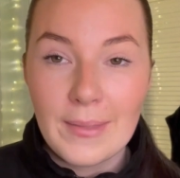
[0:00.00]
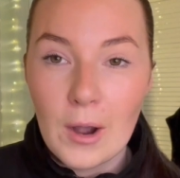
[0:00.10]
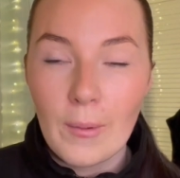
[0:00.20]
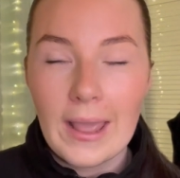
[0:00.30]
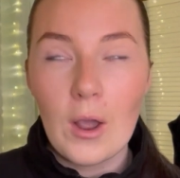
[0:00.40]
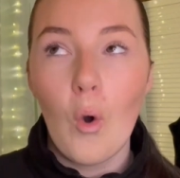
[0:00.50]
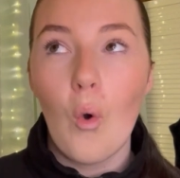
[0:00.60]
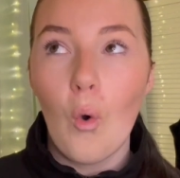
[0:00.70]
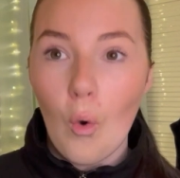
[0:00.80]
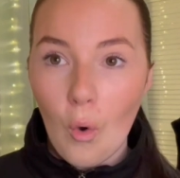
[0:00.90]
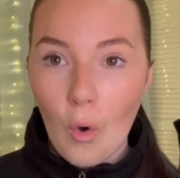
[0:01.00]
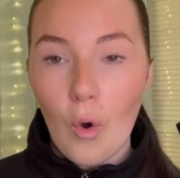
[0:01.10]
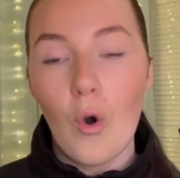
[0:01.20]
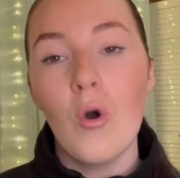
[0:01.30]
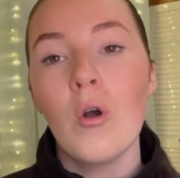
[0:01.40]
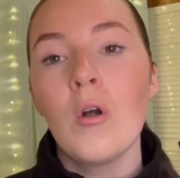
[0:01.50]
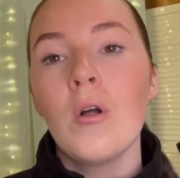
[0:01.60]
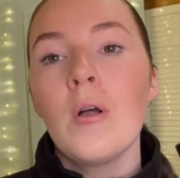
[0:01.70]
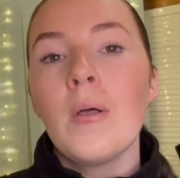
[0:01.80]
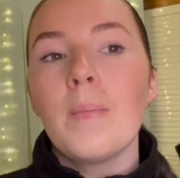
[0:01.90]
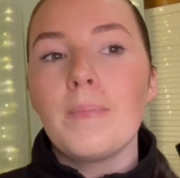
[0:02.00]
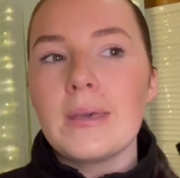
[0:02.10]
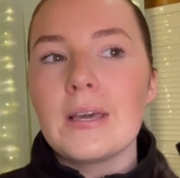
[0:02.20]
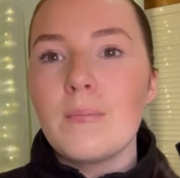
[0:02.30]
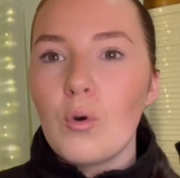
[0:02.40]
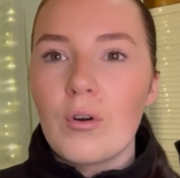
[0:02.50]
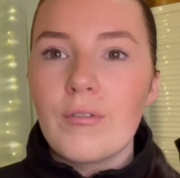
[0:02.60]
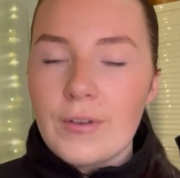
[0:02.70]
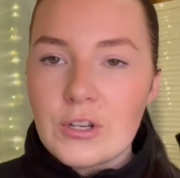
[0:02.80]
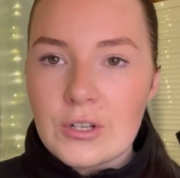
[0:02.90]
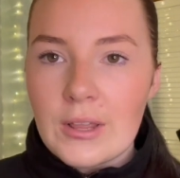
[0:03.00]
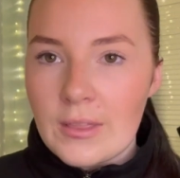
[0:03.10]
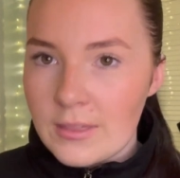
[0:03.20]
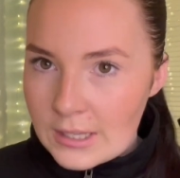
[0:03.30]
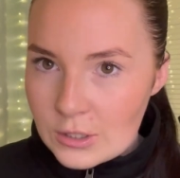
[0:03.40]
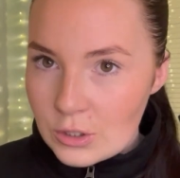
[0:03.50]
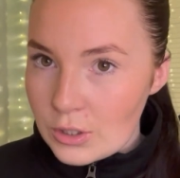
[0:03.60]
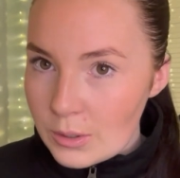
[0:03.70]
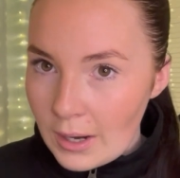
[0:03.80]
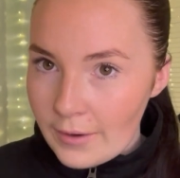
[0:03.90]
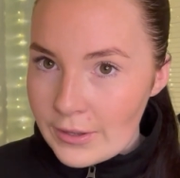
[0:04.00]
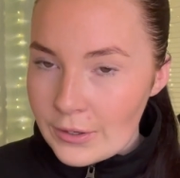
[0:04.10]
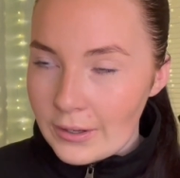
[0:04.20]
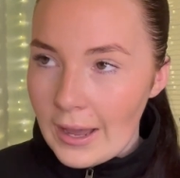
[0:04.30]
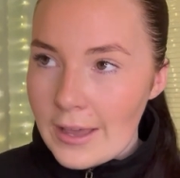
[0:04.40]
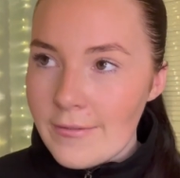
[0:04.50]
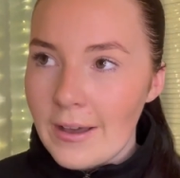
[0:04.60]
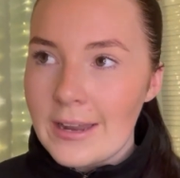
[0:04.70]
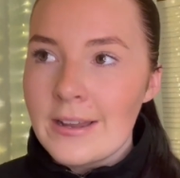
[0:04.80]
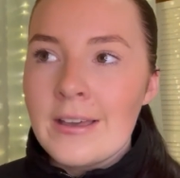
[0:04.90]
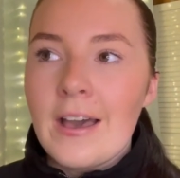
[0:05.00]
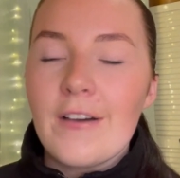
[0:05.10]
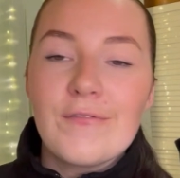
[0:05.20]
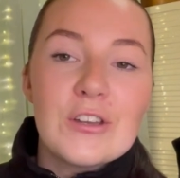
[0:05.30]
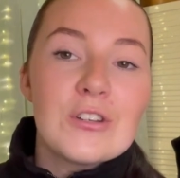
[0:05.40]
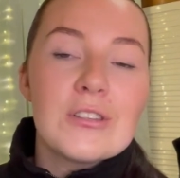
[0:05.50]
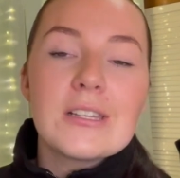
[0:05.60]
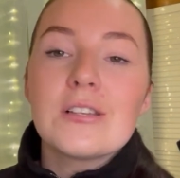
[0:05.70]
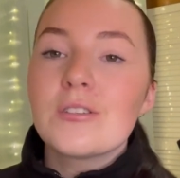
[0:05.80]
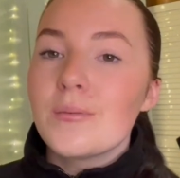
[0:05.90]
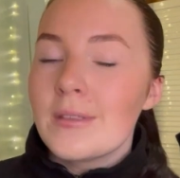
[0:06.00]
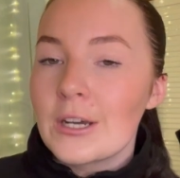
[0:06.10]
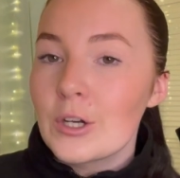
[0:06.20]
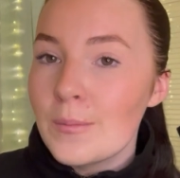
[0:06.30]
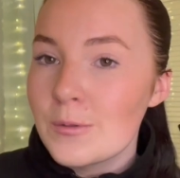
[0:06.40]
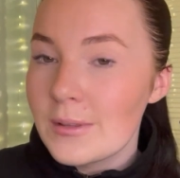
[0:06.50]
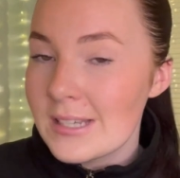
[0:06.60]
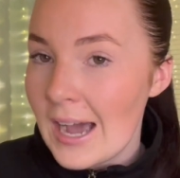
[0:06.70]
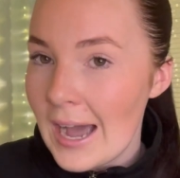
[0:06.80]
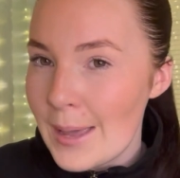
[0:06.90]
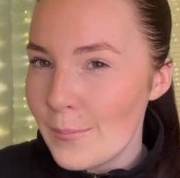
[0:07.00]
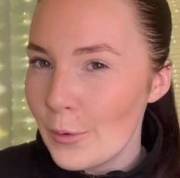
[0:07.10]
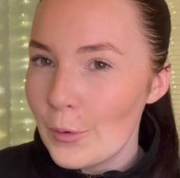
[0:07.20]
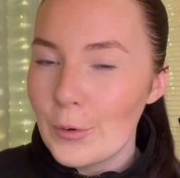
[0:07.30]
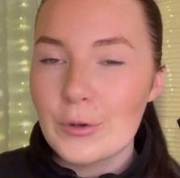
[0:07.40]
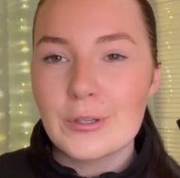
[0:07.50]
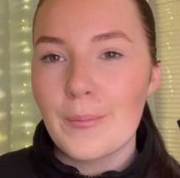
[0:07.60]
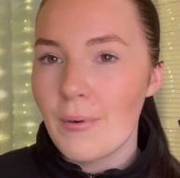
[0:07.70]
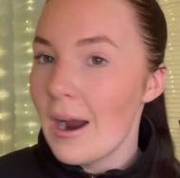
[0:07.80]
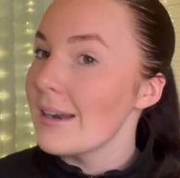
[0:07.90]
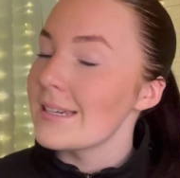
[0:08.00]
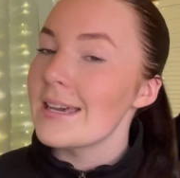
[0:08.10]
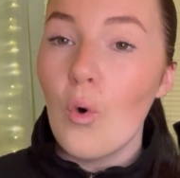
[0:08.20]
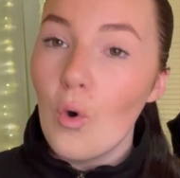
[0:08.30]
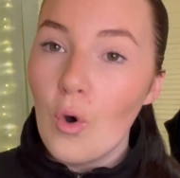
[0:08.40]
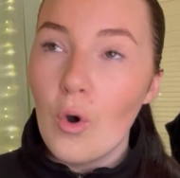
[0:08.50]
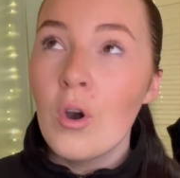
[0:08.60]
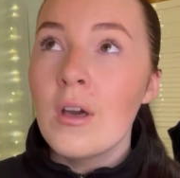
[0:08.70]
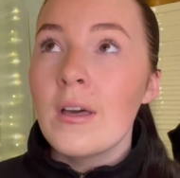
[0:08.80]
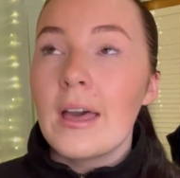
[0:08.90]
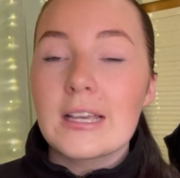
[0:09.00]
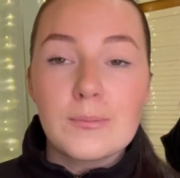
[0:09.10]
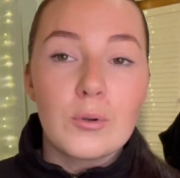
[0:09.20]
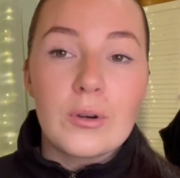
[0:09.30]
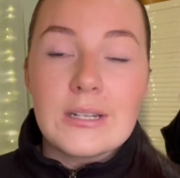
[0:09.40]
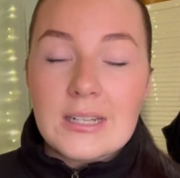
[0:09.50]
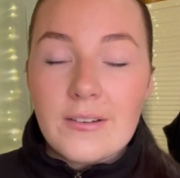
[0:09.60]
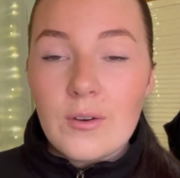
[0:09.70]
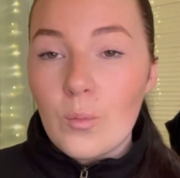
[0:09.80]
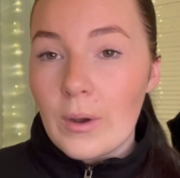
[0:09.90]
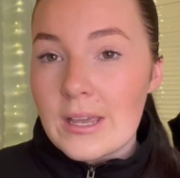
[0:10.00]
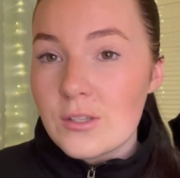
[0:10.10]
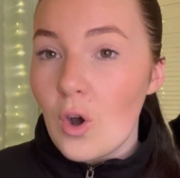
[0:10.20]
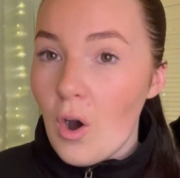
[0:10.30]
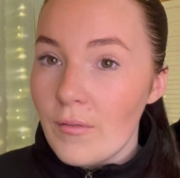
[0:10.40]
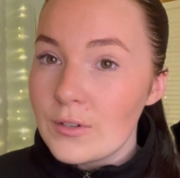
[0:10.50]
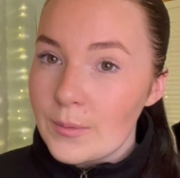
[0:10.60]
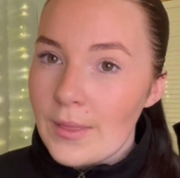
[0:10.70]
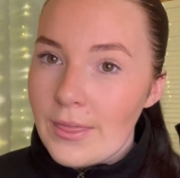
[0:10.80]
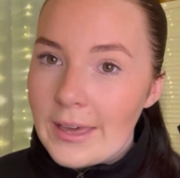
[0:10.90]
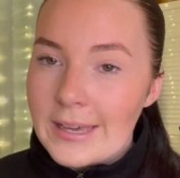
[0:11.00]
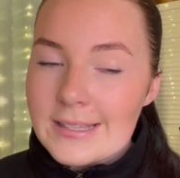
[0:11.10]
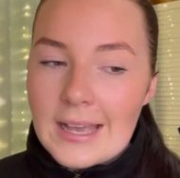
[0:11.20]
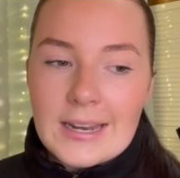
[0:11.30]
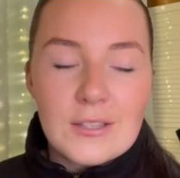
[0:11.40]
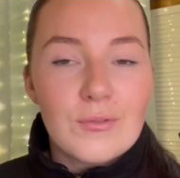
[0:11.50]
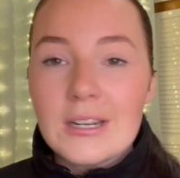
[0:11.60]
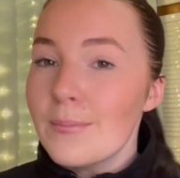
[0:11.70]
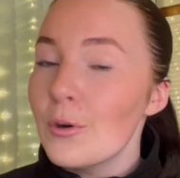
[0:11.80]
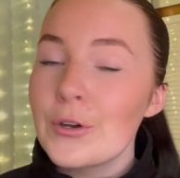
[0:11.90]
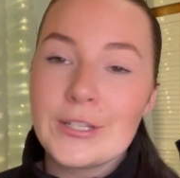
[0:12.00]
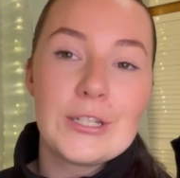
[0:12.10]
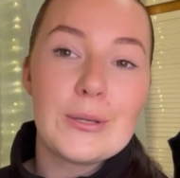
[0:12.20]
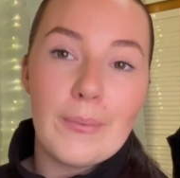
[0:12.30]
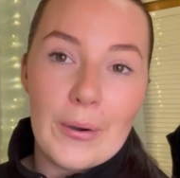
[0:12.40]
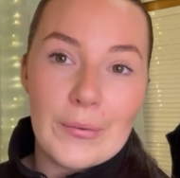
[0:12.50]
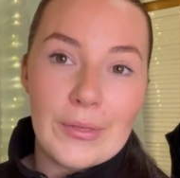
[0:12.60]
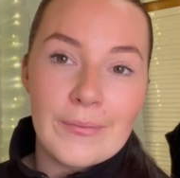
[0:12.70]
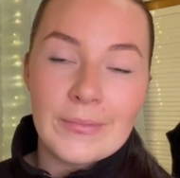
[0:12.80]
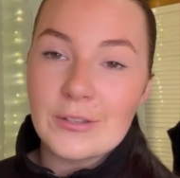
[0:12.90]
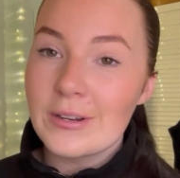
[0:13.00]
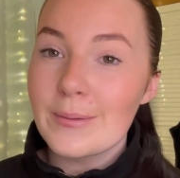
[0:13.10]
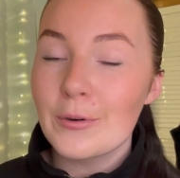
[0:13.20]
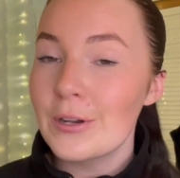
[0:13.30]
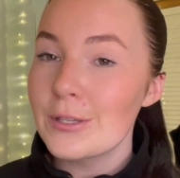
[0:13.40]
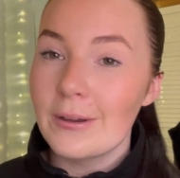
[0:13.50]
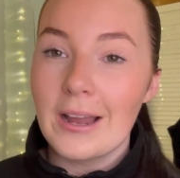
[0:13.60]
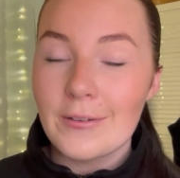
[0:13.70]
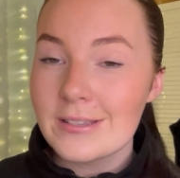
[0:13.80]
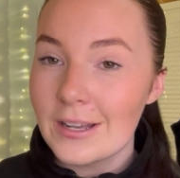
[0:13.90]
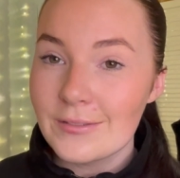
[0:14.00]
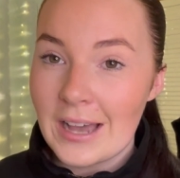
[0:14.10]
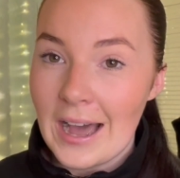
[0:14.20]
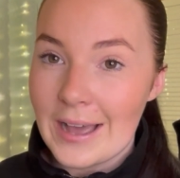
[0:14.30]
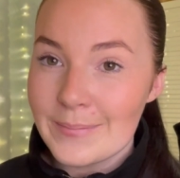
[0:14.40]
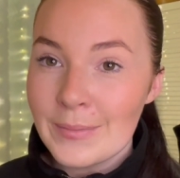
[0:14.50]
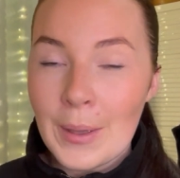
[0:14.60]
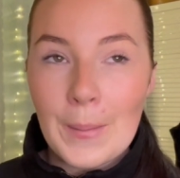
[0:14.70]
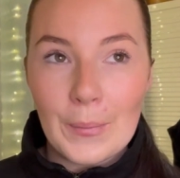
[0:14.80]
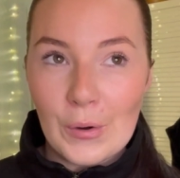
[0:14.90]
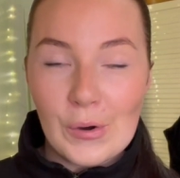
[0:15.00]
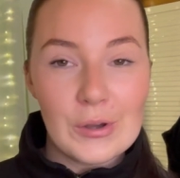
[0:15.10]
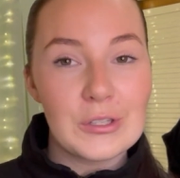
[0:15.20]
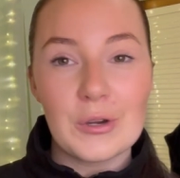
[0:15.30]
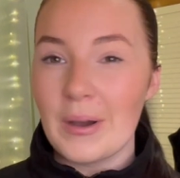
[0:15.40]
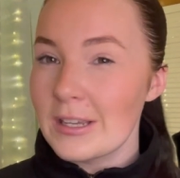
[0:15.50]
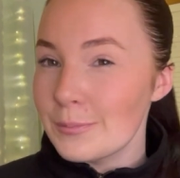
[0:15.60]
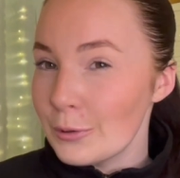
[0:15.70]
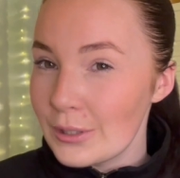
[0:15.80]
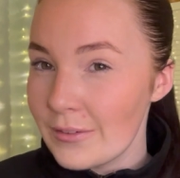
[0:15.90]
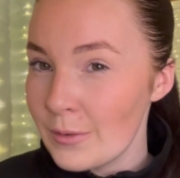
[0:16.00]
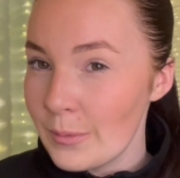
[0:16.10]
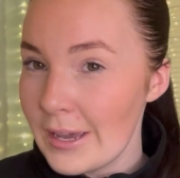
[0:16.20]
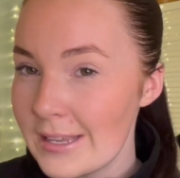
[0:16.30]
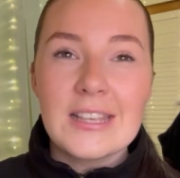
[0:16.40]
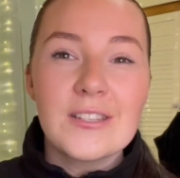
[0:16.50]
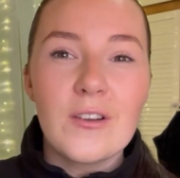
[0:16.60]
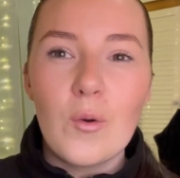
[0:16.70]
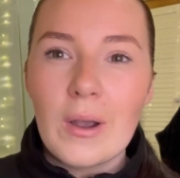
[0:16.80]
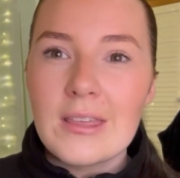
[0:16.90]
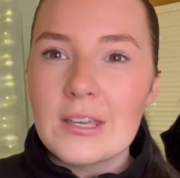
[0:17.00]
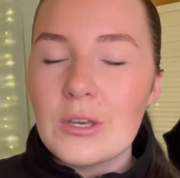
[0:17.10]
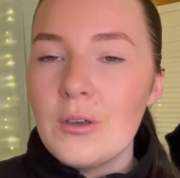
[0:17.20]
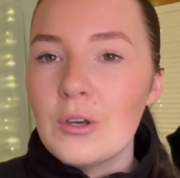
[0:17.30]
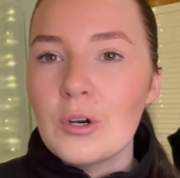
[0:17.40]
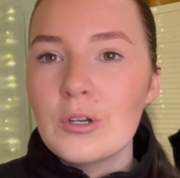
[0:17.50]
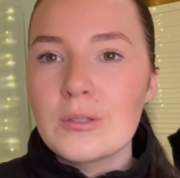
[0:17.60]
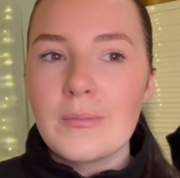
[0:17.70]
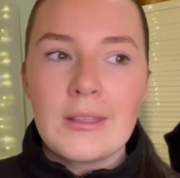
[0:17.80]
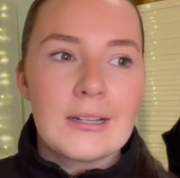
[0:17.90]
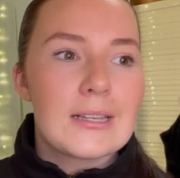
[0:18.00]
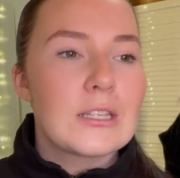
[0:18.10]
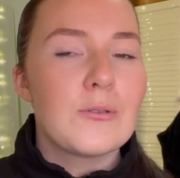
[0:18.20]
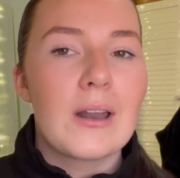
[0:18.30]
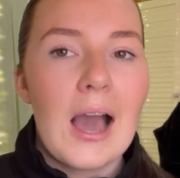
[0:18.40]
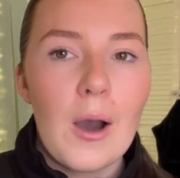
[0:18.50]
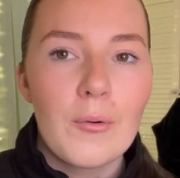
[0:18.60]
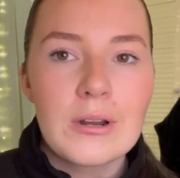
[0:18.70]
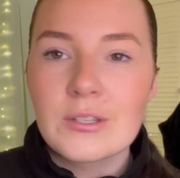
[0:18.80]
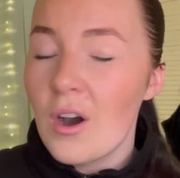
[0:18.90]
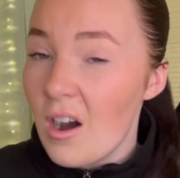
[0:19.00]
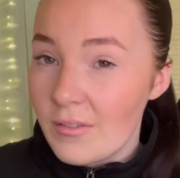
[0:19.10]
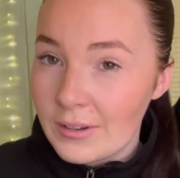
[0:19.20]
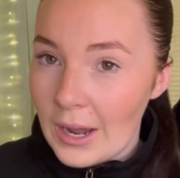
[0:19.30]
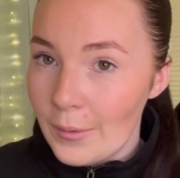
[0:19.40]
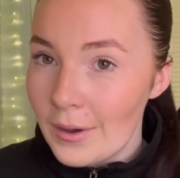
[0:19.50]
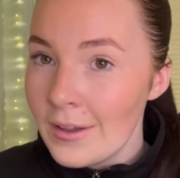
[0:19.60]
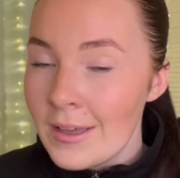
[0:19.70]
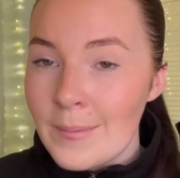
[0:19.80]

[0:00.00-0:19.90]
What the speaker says: that way, or being more efficient in the things you do have in your life. And efficiency is something that comes with time, but also practice or exploring different ways of doing things. And it's really important to do both. It's really important to allow yourself time, but also explore different ways. Is there a way that you can cut something that takes you an hour into half an hour?